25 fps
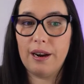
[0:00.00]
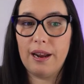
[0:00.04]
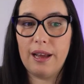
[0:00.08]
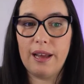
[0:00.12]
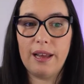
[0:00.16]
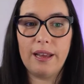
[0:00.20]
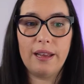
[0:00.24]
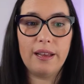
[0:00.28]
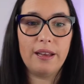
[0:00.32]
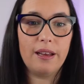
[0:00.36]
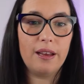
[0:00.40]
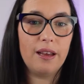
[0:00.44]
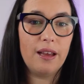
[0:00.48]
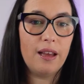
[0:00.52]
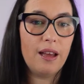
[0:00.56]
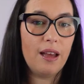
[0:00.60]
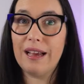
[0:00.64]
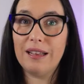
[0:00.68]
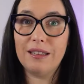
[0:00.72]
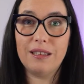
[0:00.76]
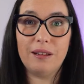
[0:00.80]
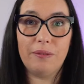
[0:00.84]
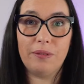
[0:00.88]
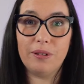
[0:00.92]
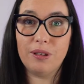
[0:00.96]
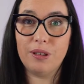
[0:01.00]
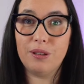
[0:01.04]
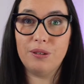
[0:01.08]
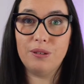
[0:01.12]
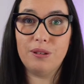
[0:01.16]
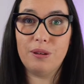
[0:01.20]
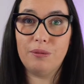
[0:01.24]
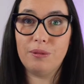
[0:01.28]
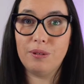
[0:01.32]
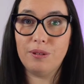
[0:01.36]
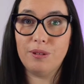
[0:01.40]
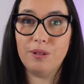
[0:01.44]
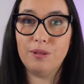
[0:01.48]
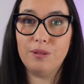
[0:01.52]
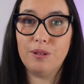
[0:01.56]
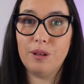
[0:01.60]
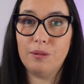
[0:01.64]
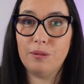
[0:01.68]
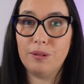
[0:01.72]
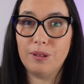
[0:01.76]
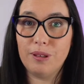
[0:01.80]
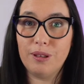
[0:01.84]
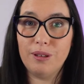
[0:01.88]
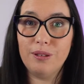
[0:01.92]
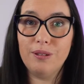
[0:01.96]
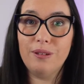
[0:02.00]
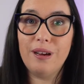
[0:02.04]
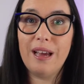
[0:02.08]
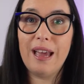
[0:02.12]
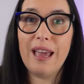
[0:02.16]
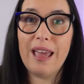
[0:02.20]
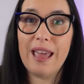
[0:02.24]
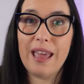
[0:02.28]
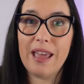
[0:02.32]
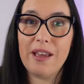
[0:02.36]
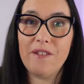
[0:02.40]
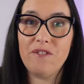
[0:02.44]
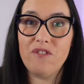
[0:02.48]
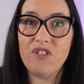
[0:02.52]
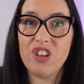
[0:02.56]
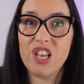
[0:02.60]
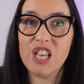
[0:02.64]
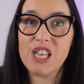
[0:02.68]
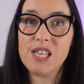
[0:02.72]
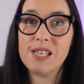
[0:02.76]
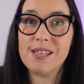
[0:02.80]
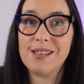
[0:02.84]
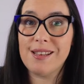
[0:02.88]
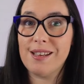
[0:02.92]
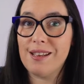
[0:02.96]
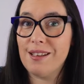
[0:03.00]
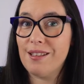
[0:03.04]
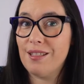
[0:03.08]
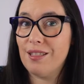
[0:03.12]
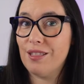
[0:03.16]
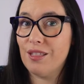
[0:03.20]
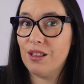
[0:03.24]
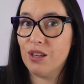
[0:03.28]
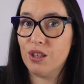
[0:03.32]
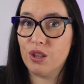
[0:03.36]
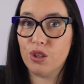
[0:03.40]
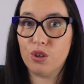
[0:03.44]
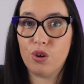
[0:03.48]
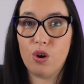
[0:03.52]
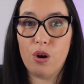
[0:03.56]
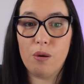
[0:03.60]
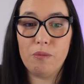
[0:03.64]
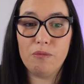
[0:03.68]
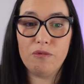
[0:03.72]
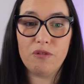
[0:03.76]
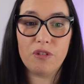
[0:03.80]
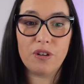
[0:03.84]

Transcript: like w w w dot a v c dot com,